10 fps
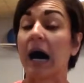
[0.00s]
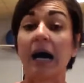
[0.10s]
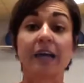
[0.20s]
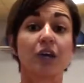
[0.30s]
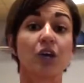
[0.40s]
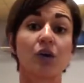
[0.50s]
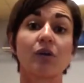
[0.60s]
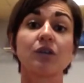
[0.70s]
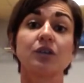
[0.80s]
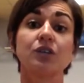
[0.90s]
I can
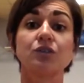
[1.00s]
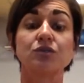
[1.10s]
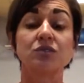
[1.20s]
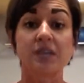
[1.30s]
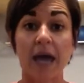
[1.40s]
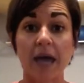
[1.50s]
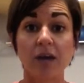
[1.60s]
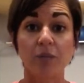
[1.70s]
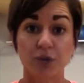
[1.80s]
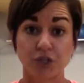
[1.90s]
currently do
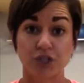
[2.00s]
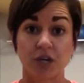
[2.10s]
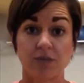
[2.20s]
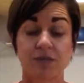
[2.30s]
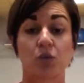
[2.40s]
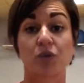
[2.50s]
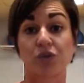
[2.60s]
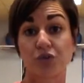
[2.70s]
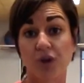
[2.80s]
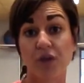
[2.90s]
10 push-ups with
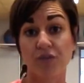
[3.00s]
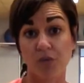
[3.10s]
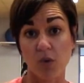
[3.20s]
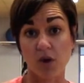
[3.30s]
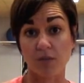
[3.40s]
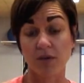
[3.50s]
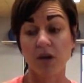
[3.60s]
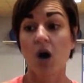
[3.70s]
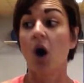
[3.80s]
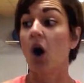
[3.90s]
great form
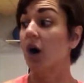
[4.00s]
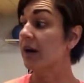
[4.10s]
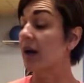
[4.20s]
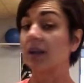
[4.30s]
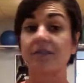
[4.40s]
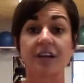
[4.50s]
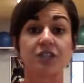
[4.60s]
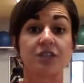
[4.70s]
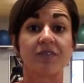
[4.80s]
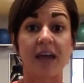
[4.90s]
on an
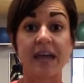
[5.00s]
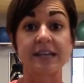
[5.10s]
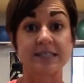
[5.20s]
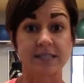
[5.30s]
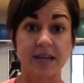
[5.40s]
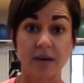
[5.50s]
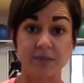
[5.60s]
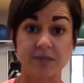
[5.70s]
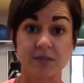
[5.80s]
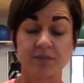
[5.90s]
elevation of 8
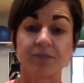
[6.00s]
steps.